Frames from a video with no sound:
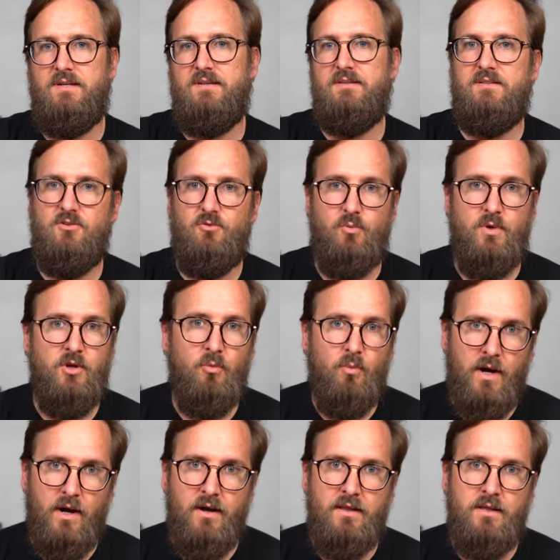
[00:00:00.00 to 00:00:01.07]
distance when you're
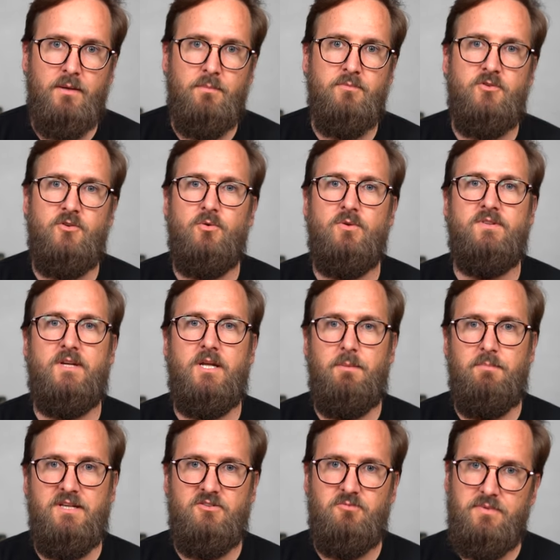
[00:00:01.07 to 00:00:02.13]
wearing them, so it's going to
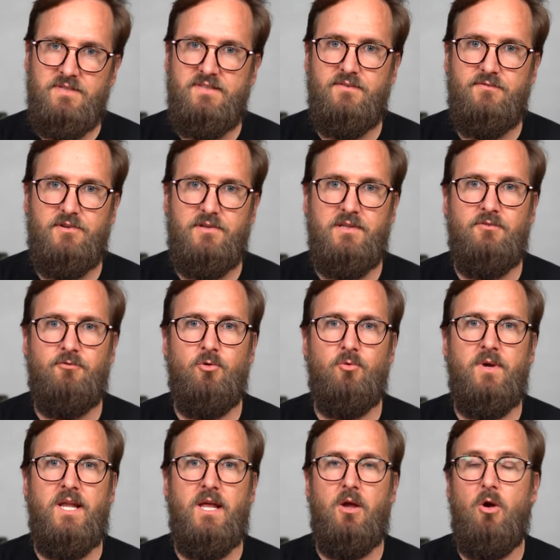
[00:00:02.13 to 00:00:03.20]
be specifically for
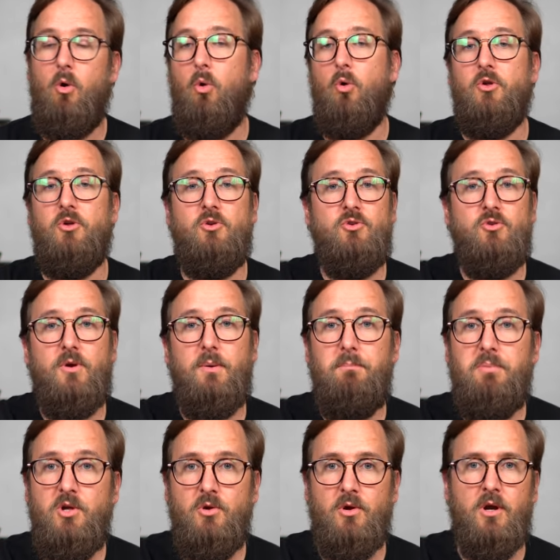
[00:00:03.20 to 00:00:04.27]
reading. Or you can do
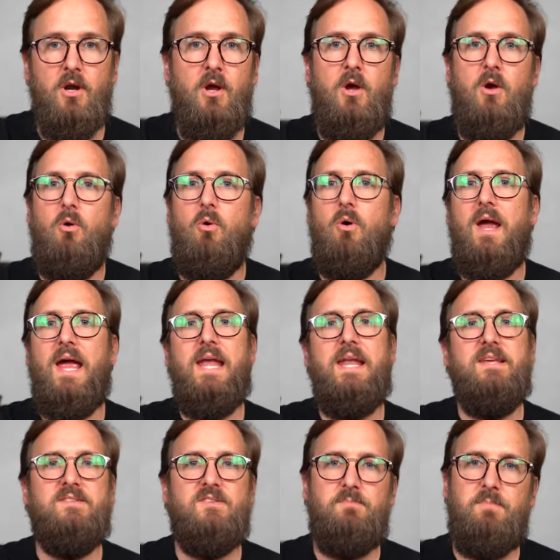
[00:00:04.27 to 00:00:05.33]
computer or
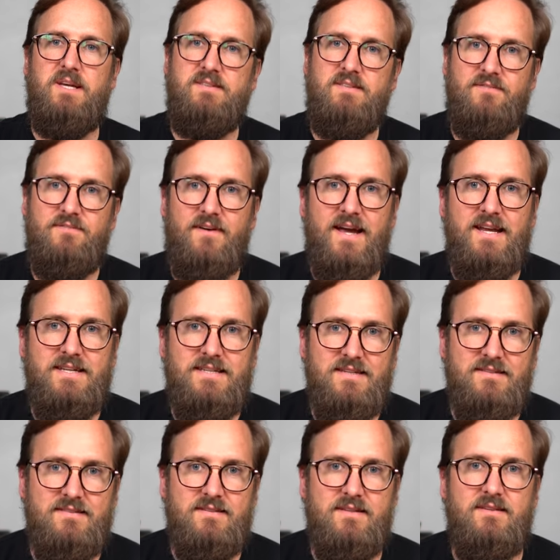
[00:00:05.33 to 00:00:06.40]
any specified
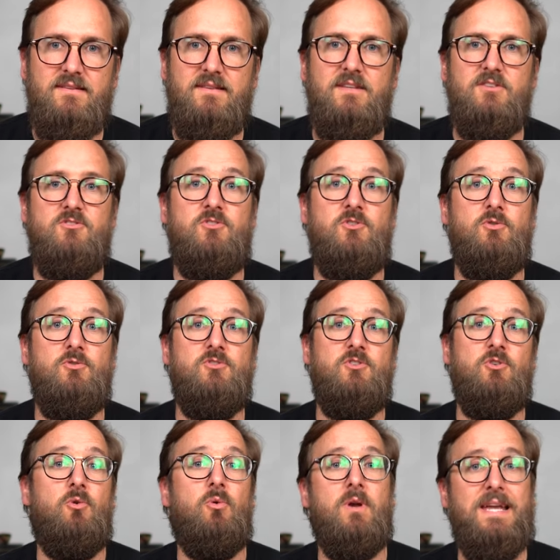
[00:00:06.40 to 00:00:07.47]
distance that suits
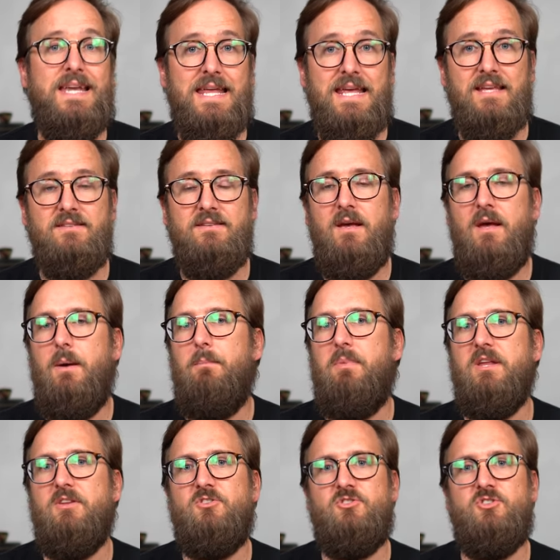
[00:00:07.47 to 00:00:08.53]
your needs,
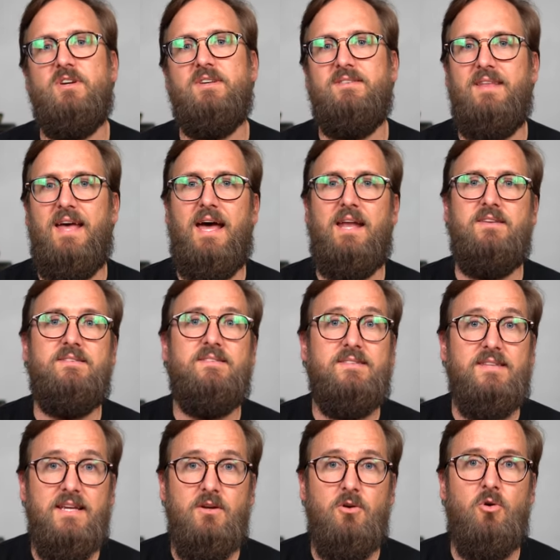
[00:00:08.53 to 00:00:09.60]
but it's just that
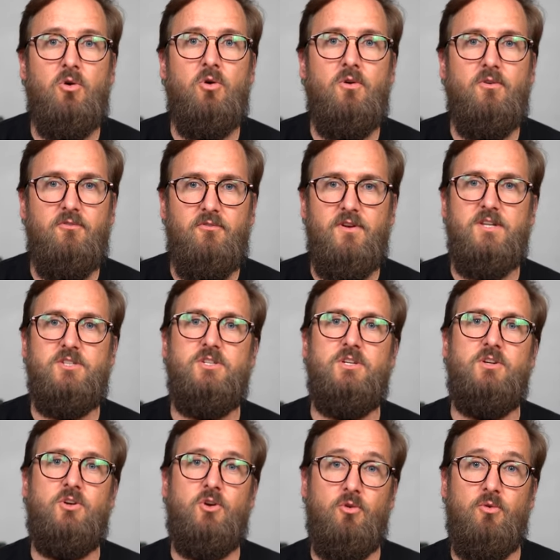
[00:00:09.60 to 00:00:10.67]
single
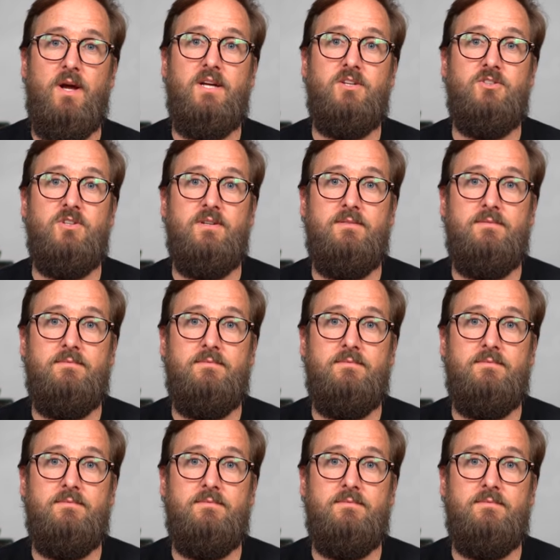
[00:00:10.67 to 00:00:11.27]
vision correction.